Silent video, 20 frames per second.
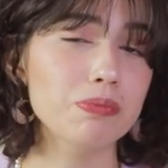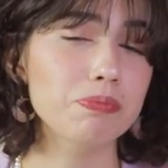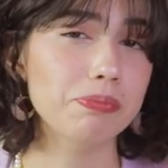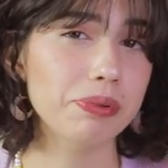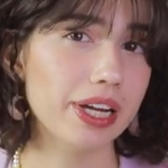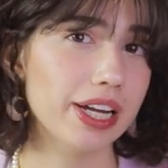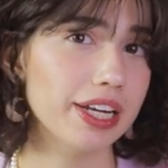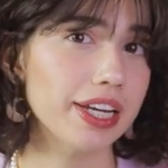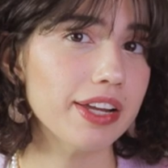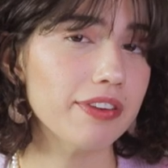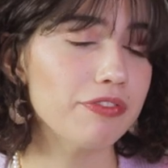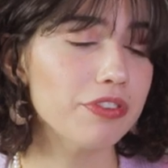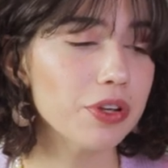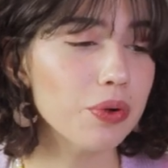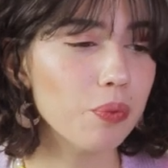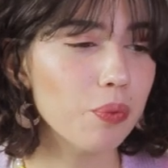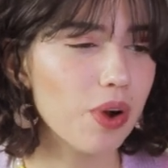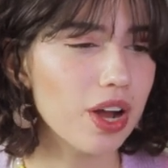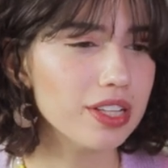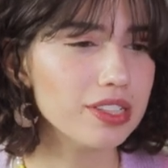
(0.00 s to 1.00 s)
But if you
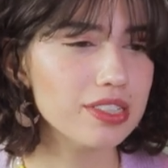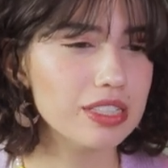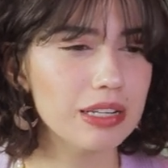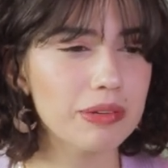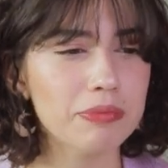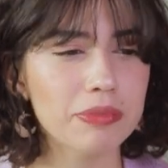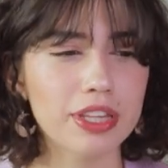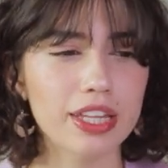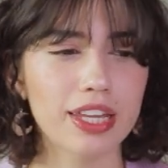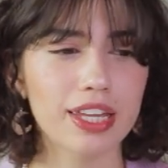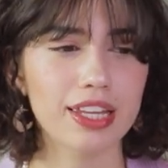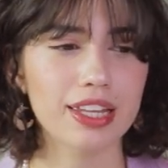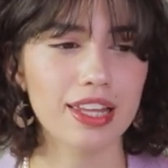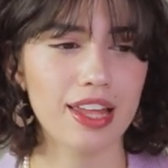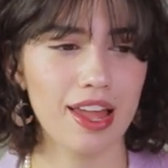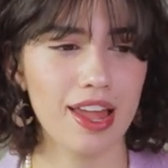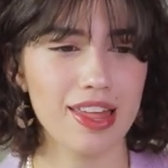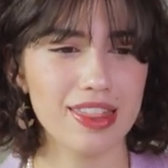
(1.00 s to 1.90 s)
want something